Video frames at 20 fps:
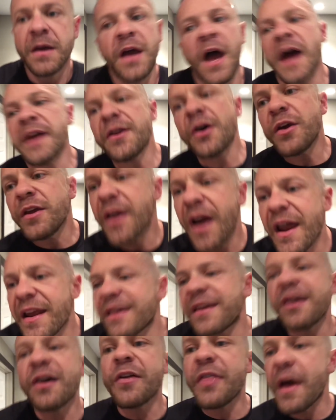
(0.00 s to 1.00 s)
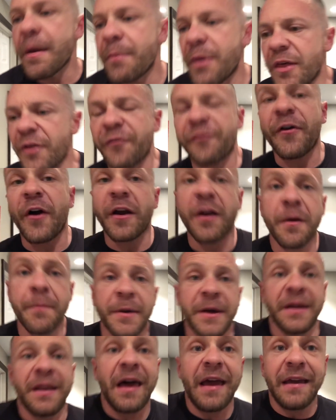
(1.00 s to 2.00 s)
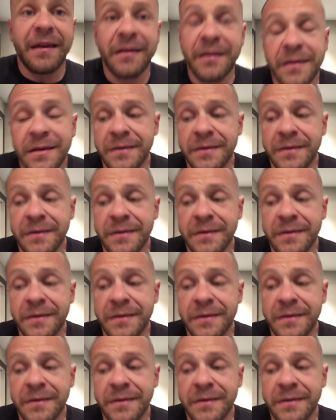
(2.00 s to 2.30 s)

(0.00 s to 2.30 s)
I know you gotta kill that motherfucker, but like,